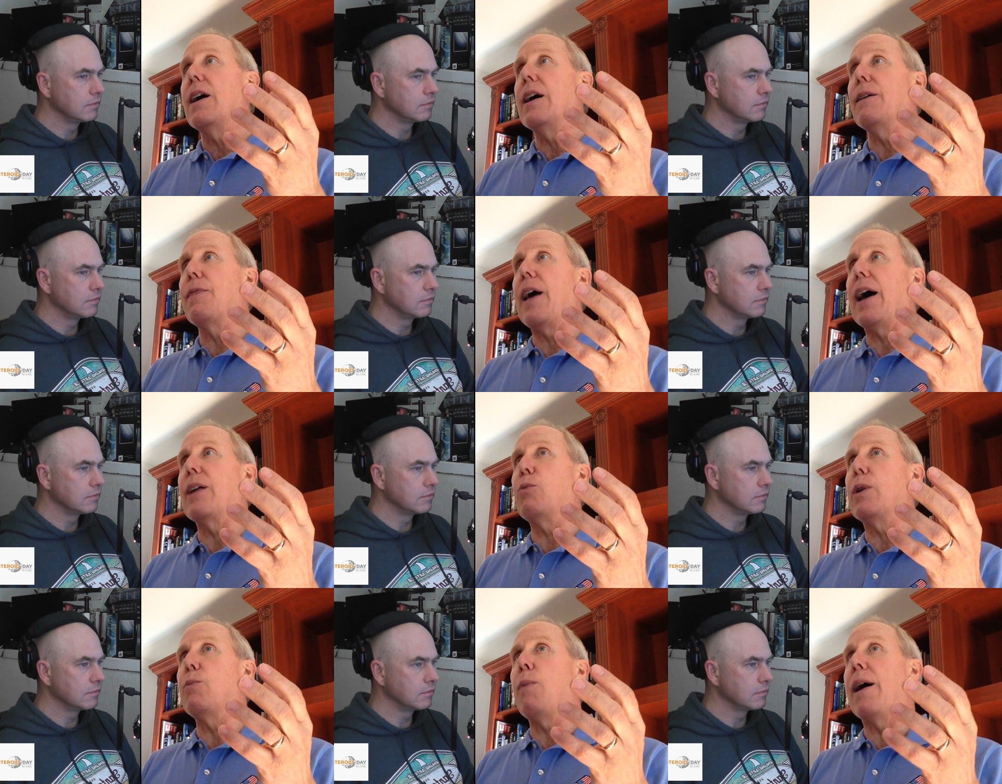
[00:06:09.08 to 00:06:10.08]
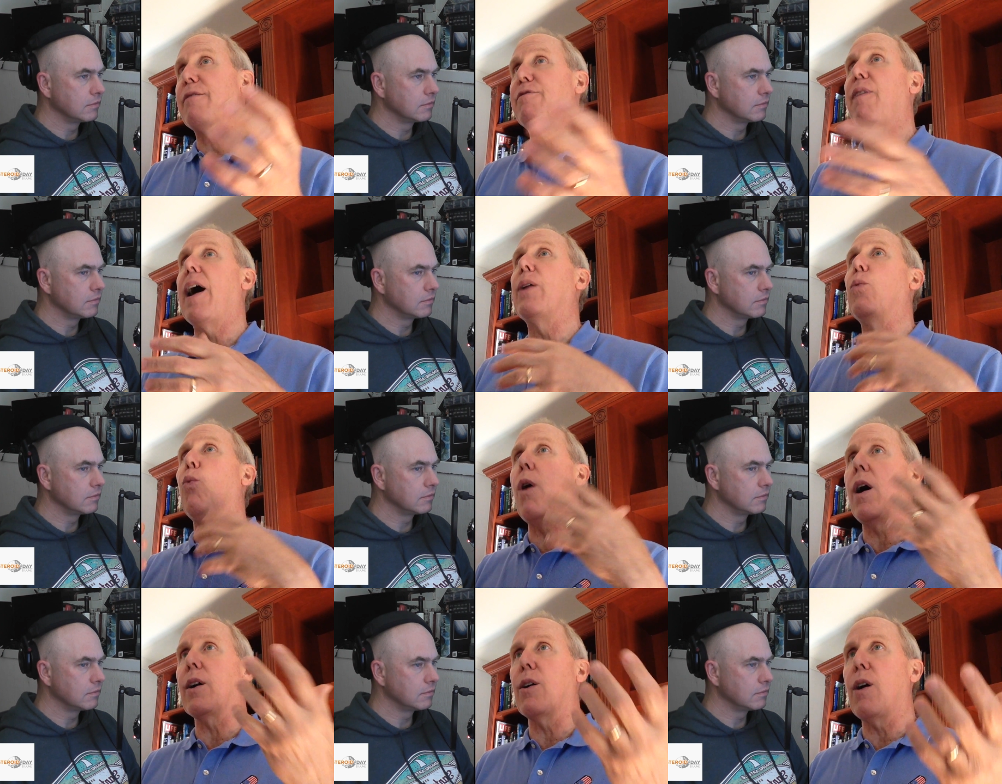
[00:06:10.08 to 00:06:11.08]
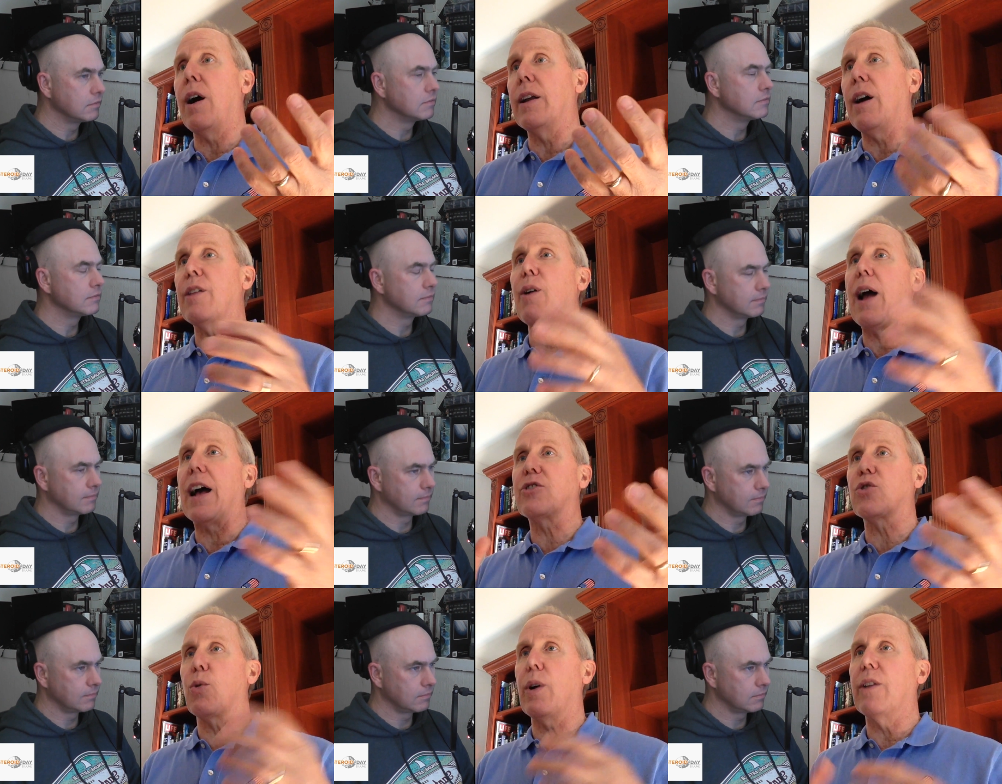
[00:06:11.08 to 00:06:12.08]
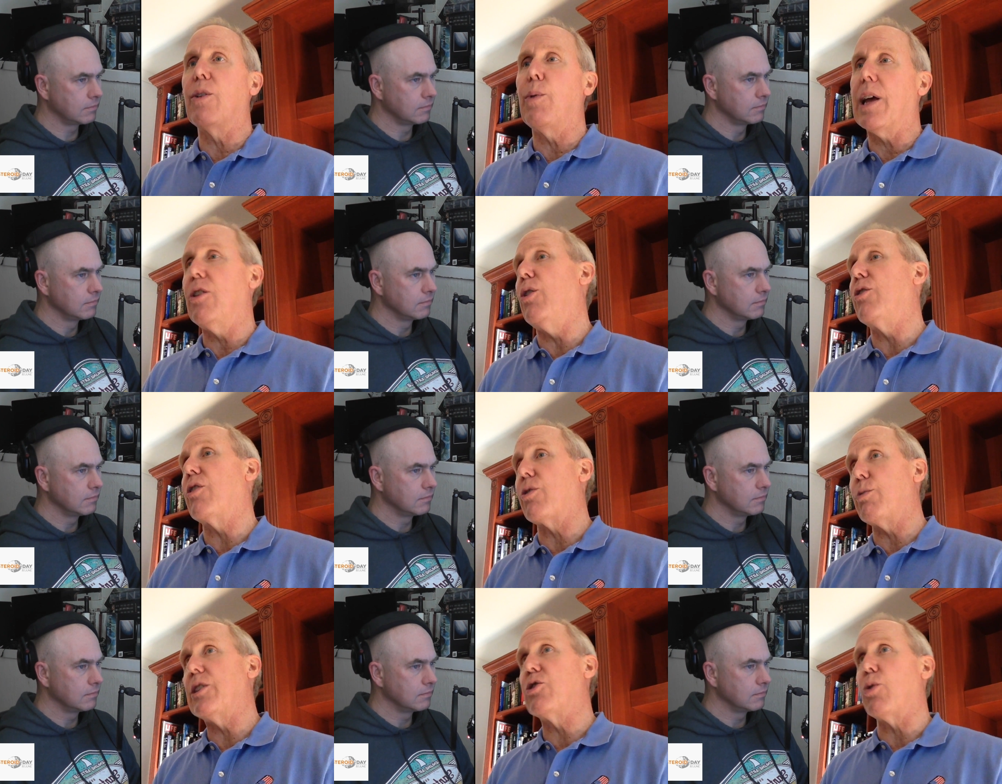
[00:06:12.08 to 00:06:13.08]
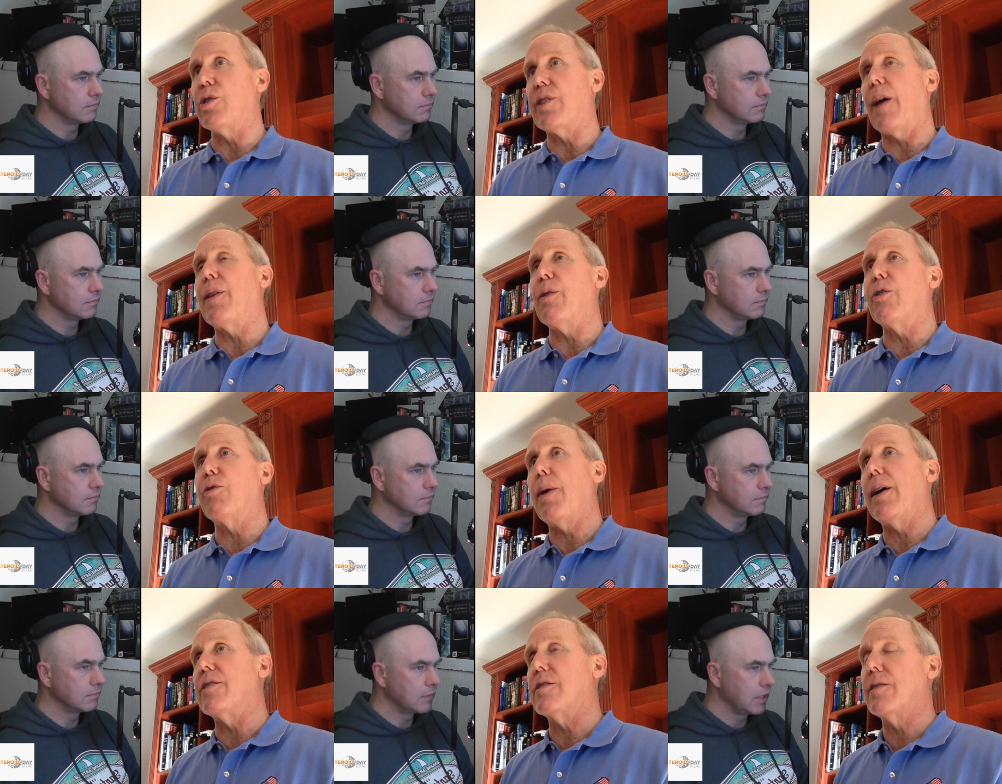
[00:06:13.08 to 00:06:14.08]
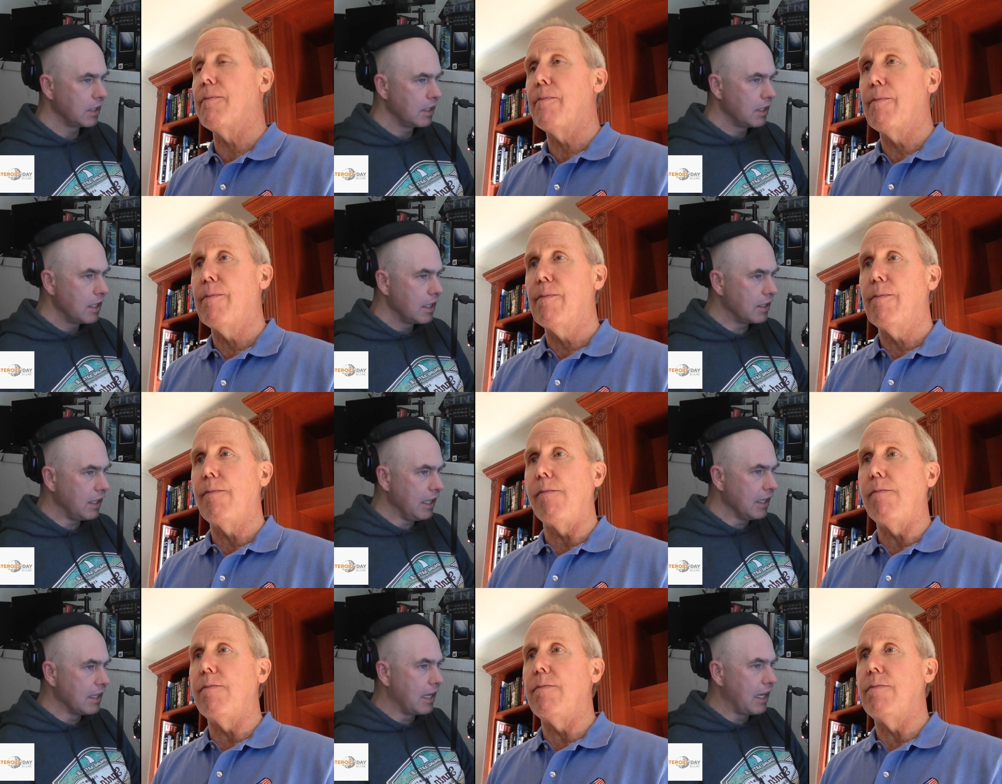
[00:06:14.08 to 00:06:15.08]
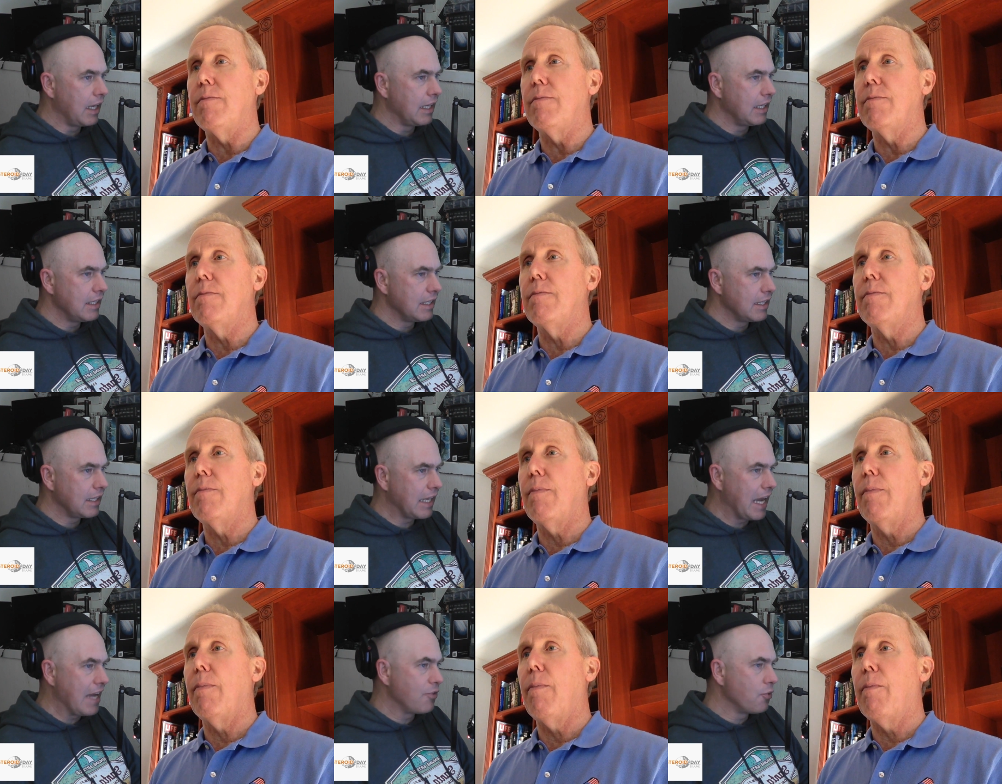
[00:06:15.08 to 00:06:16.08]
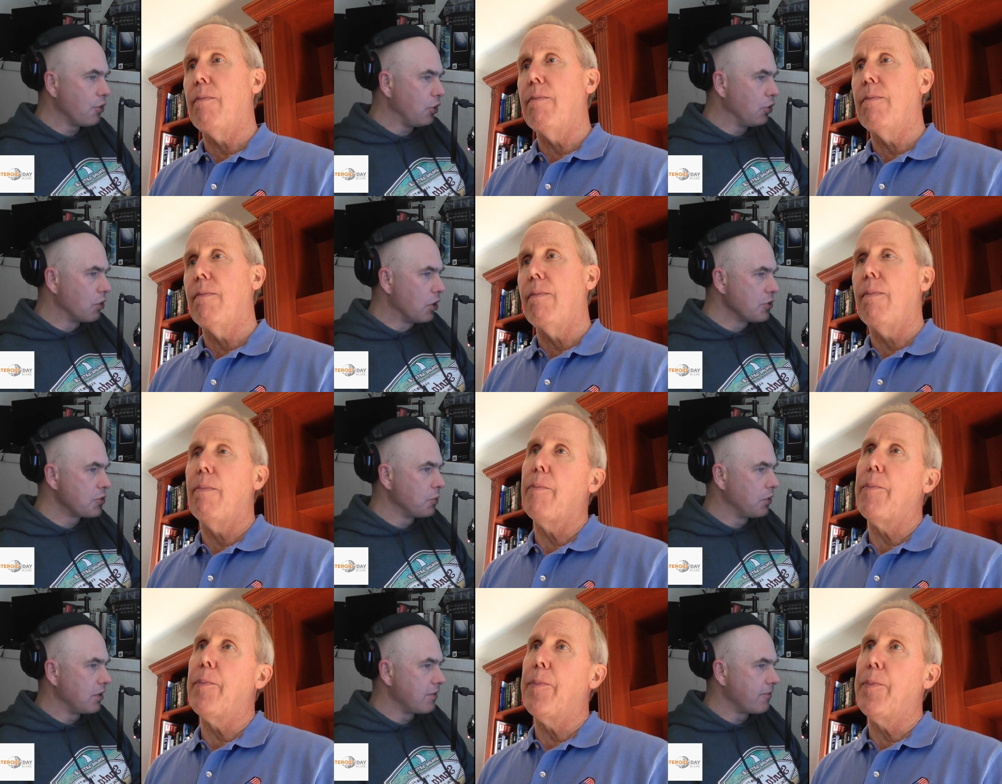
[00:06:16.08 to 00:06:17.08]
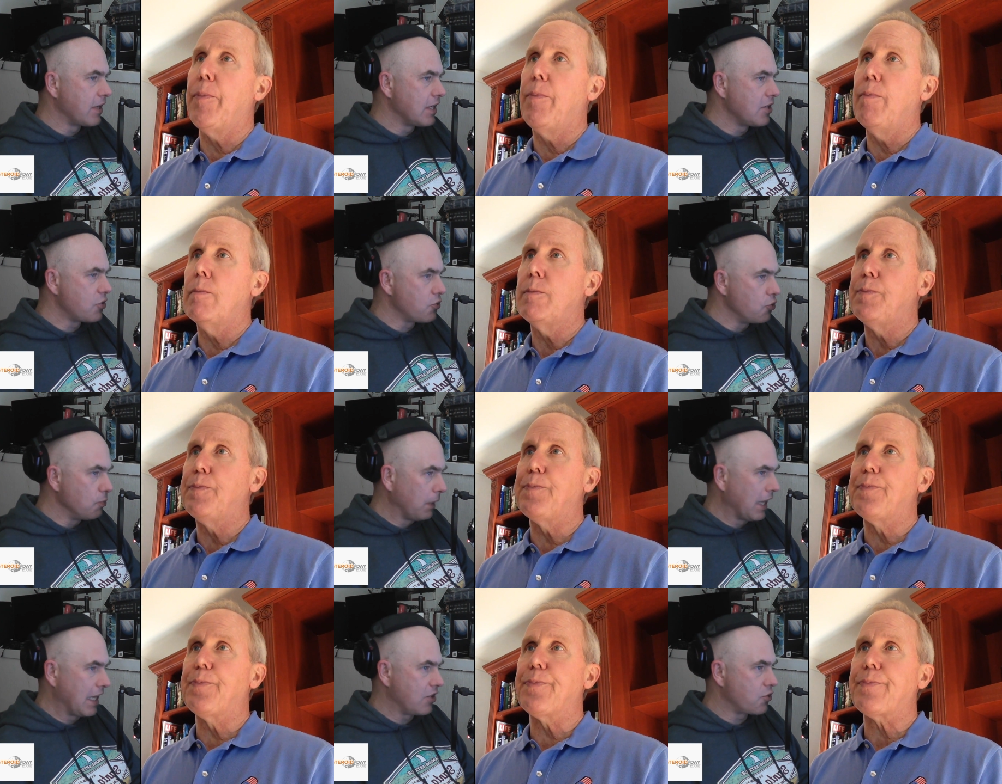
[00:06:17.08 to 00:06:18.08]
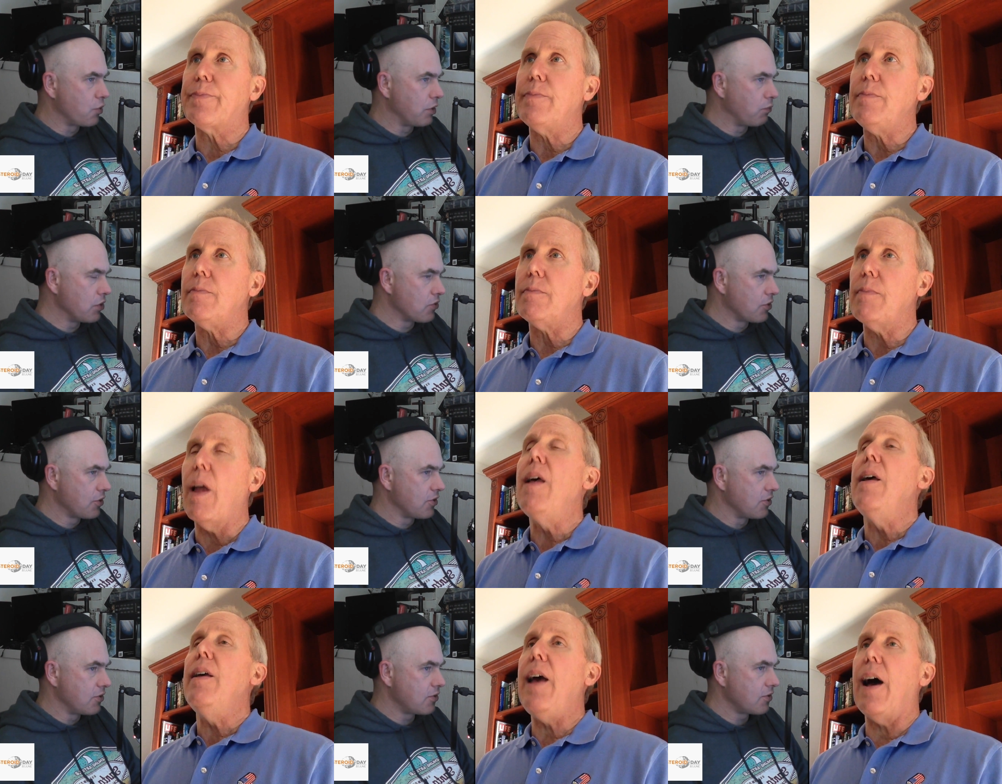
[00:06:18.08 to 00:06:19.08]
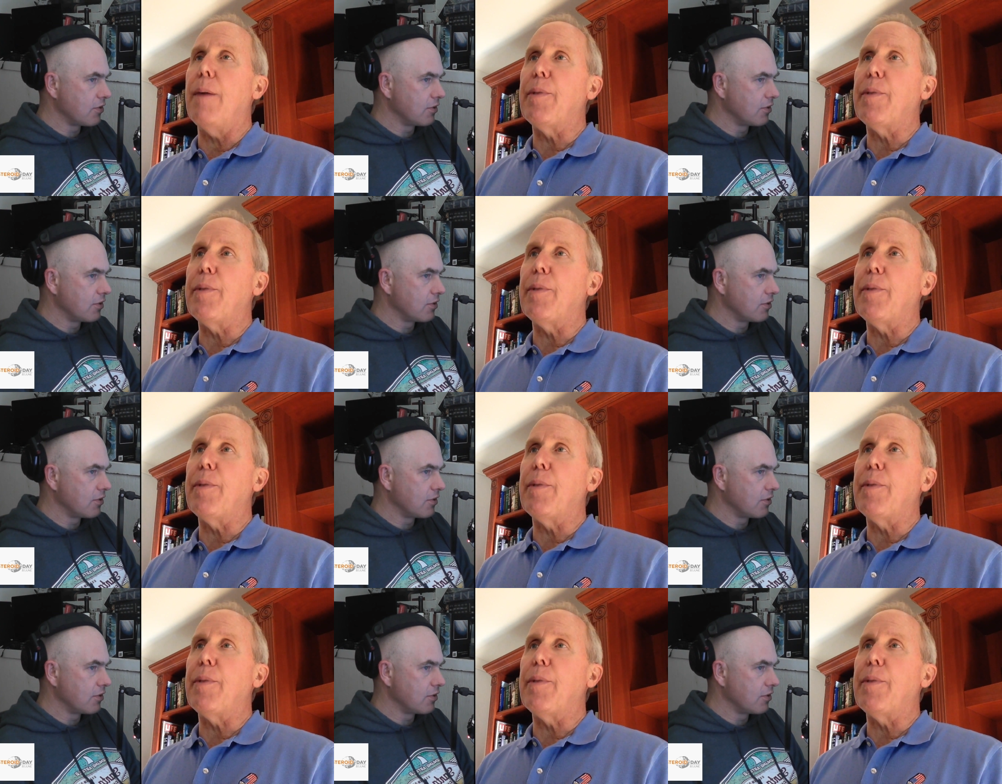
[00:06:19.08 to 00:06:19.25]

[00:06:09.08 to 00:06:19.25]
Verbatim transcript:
Speaker 1: uh, that we might find water on other asteroids that we could use as a resource out there in space.
Speaker 2: Uh, yeah, I uh, gather that you're also an advisor to Planetary Resources. Yeah,